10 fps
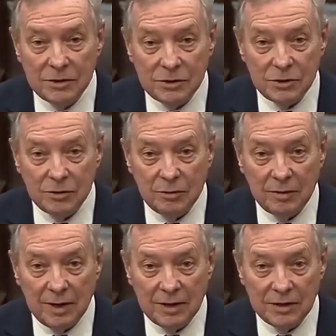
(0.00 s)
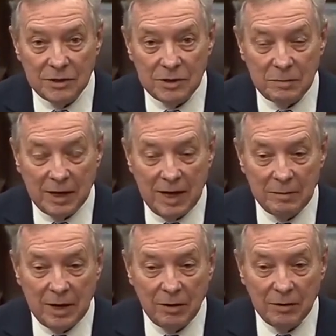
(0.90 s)
So she became
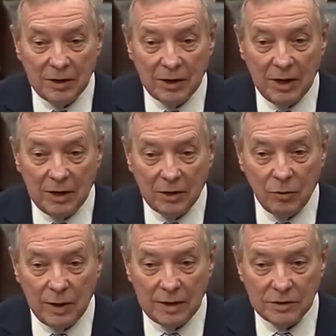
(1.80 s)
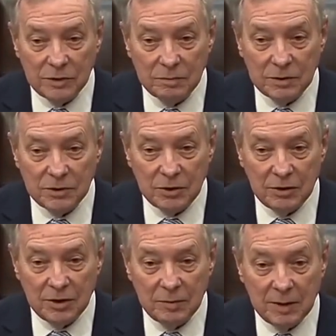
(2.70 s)
not only an acquaintance, but
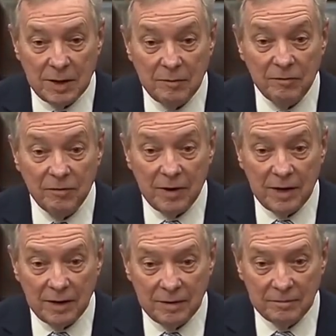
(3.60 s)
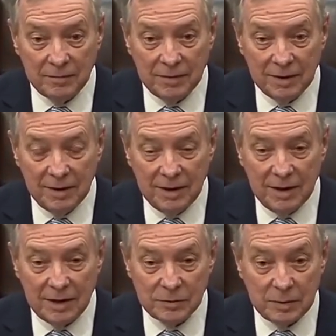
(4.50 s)
started to become a friend,
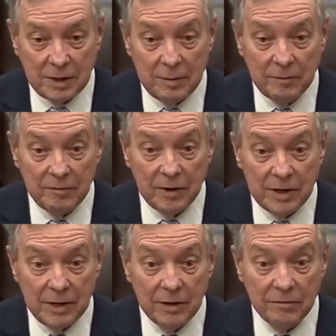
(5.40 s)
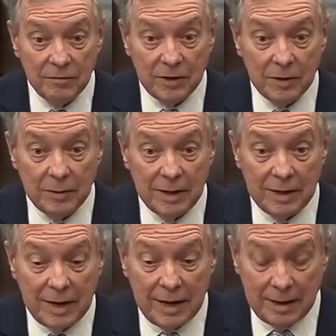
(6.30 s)
and has become a very dear friend to me
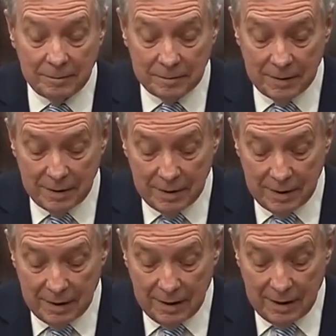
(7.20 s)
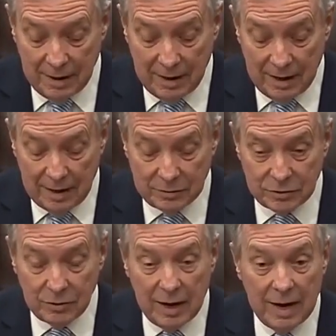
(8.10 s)
today. I'm
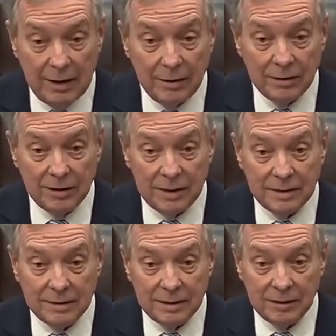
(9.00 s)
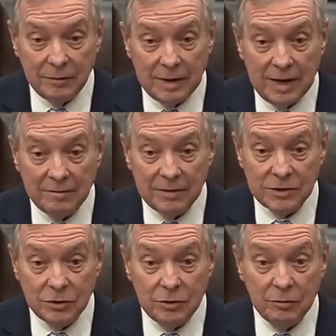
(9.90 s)
so honored that uh, we have
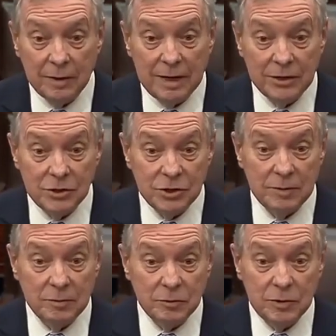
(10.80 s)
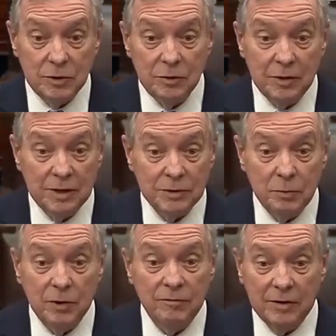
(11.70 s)
as good a relationship as we do. It's
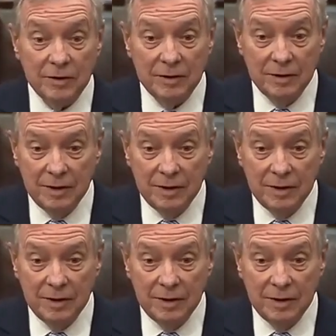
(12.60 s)
perfect.